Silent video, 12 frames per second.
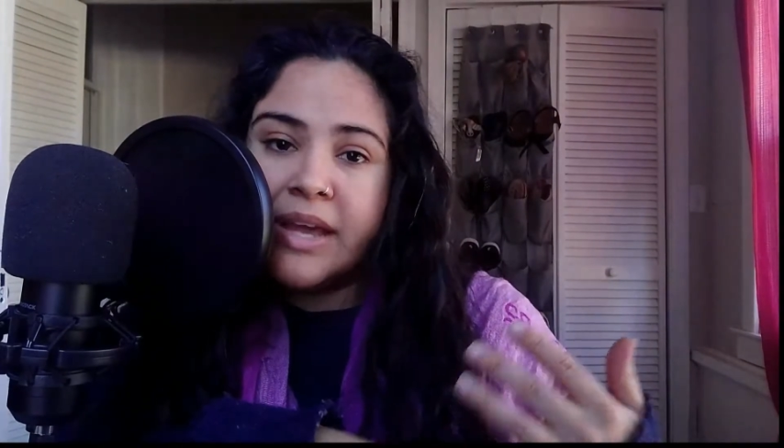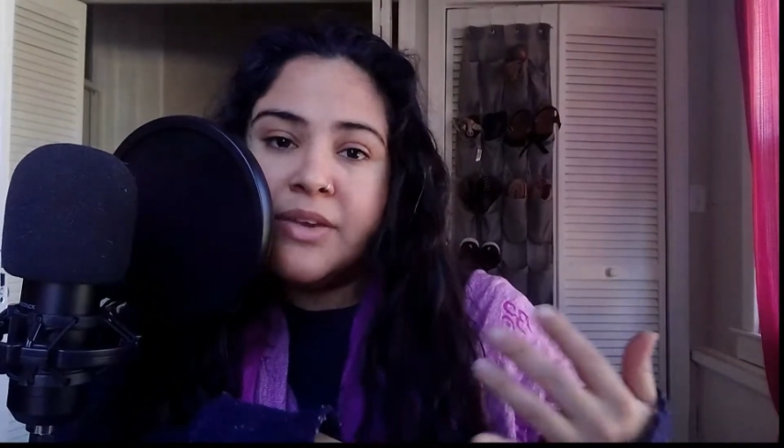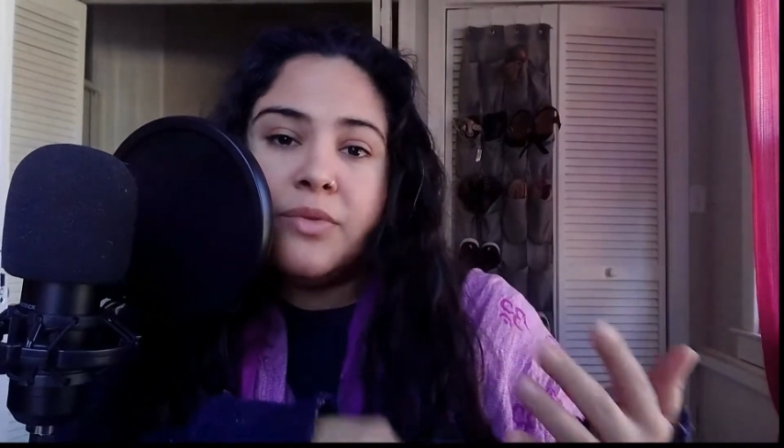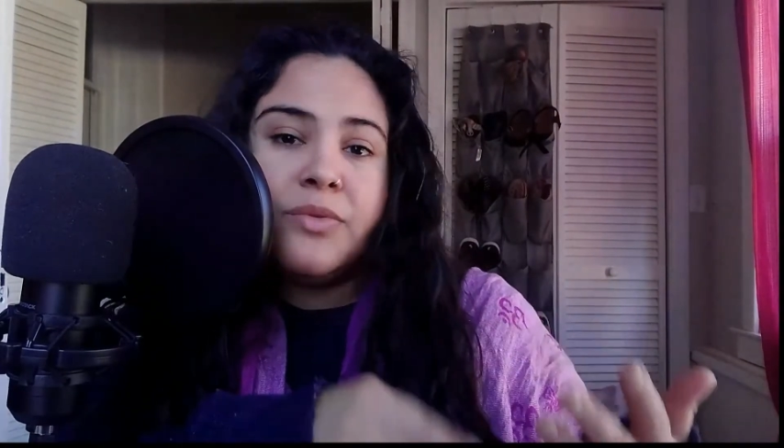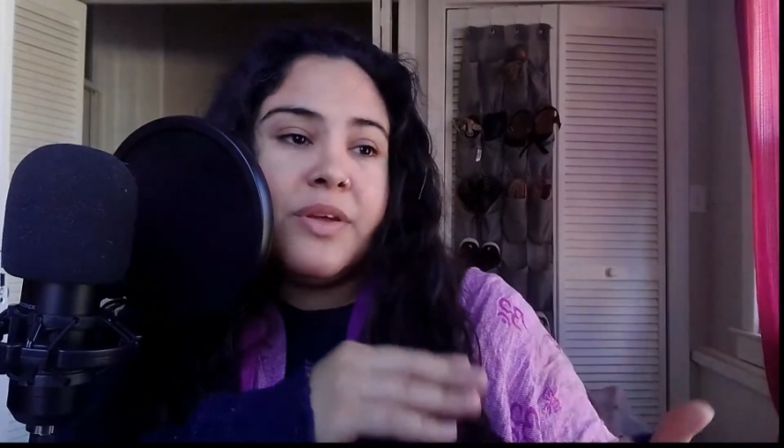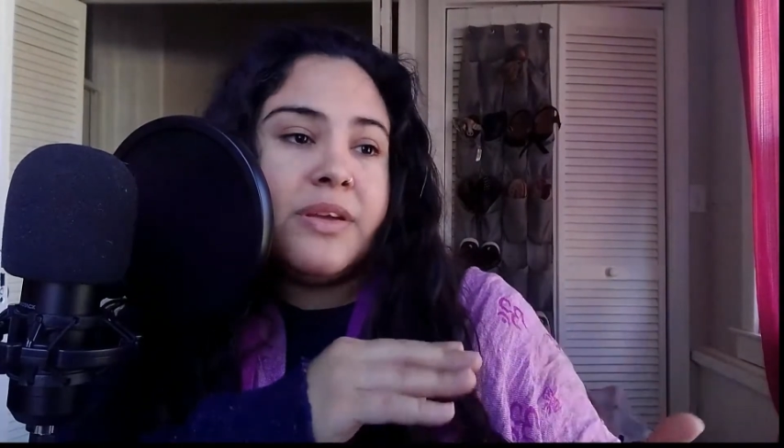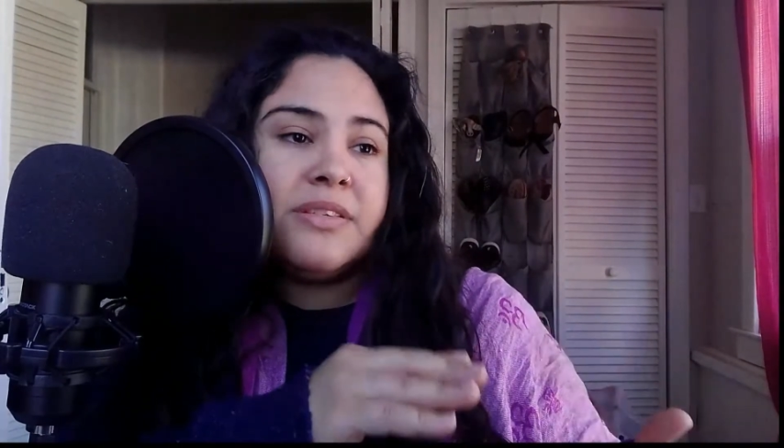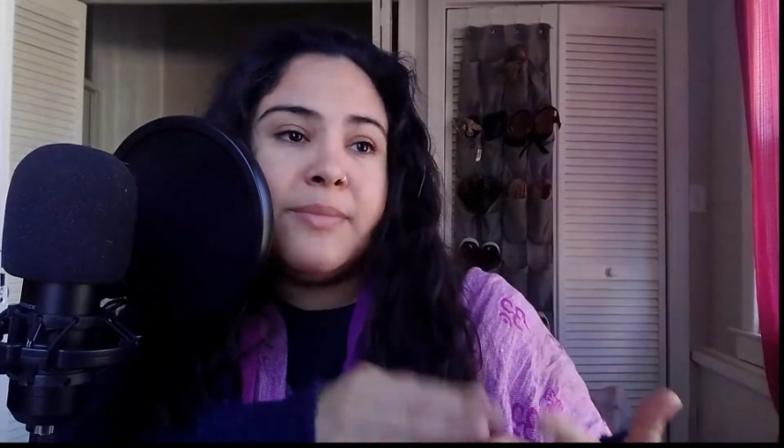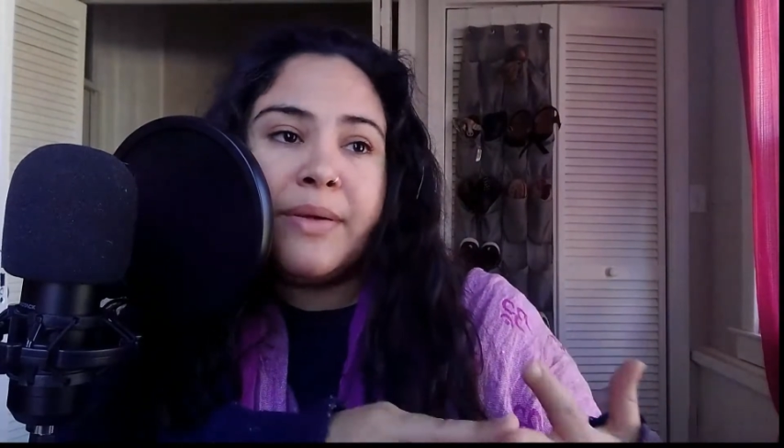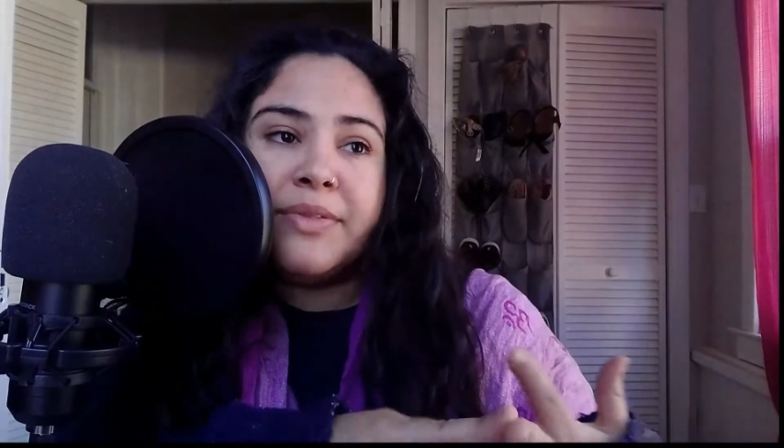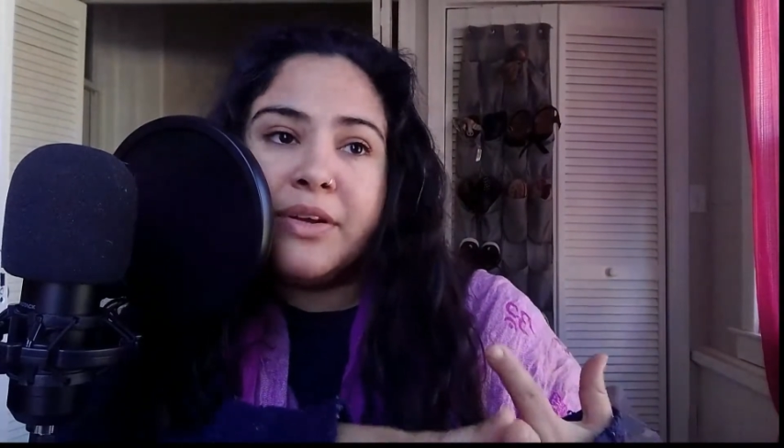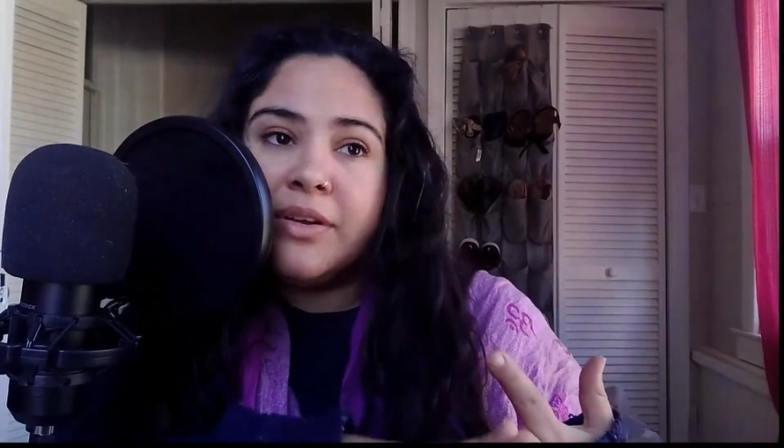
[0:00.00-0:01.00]
I knew things
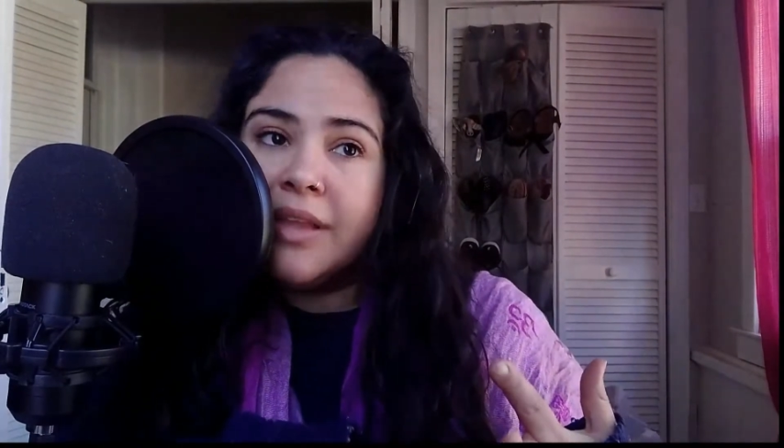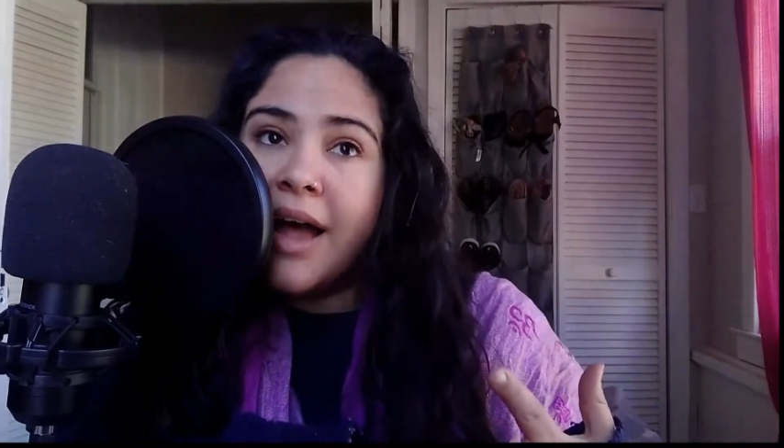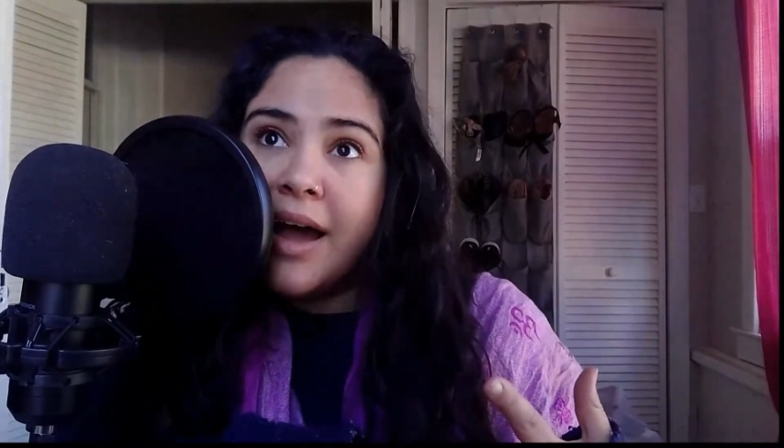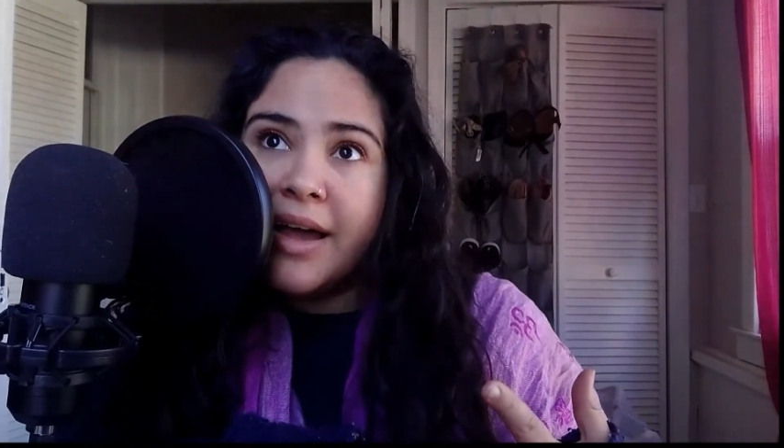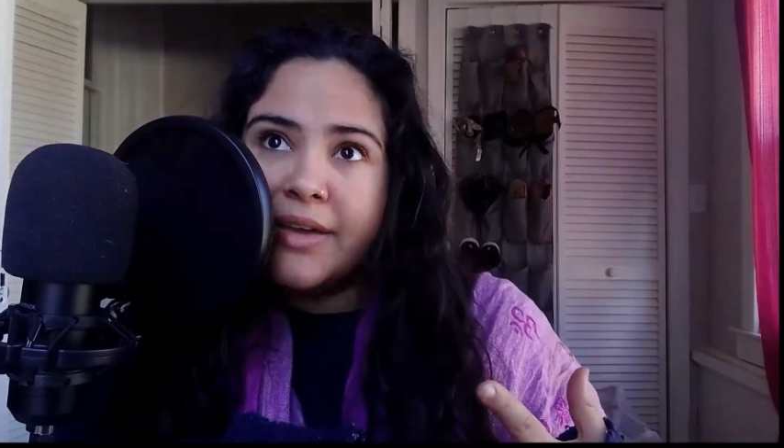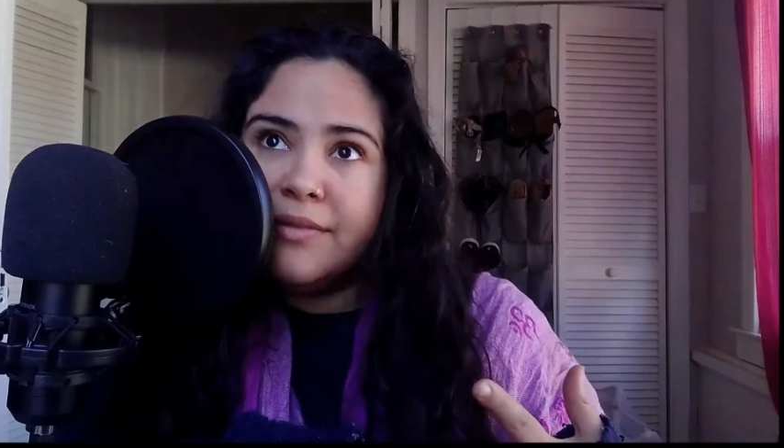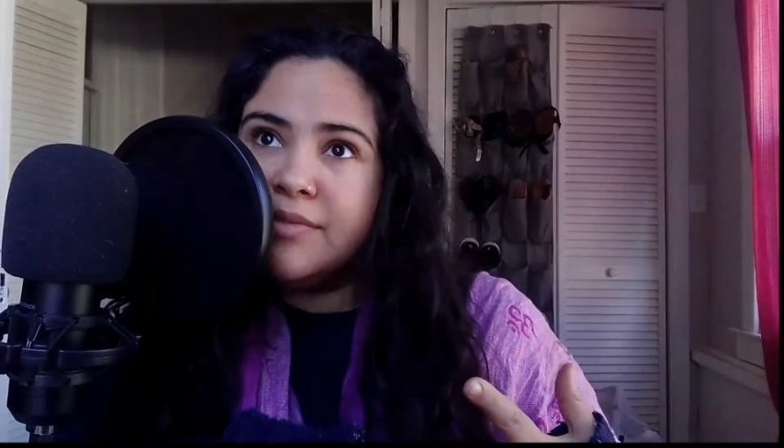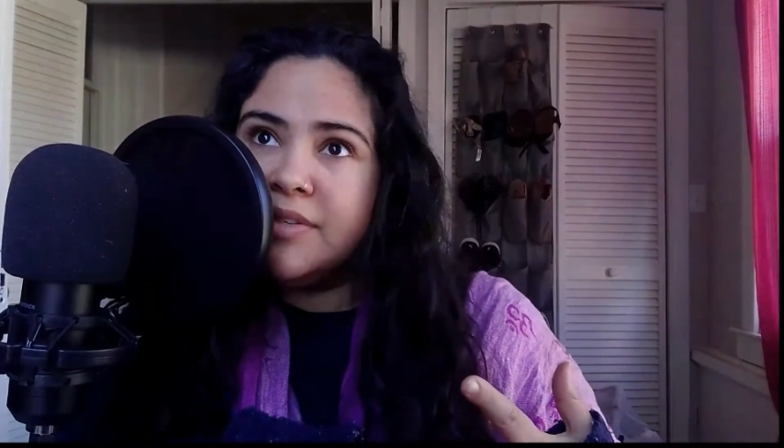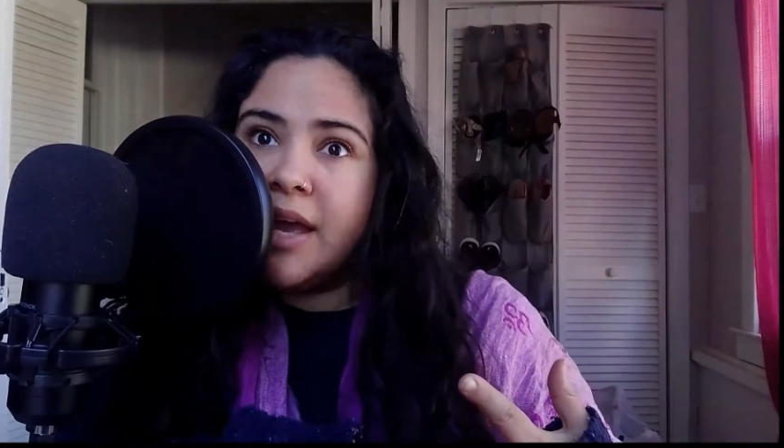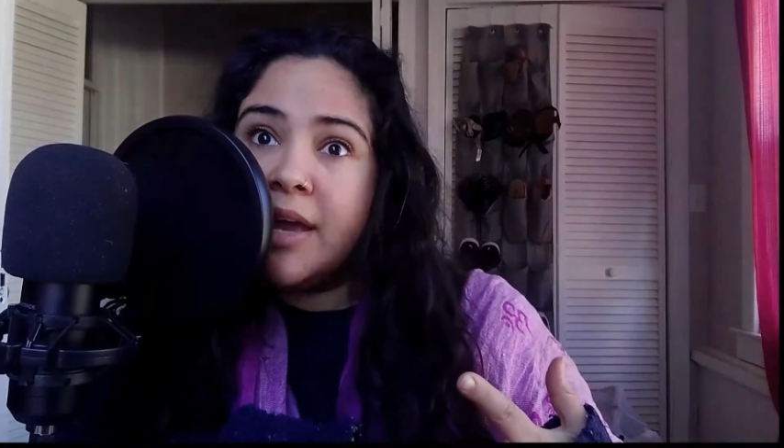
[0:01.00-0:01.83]
about their lives.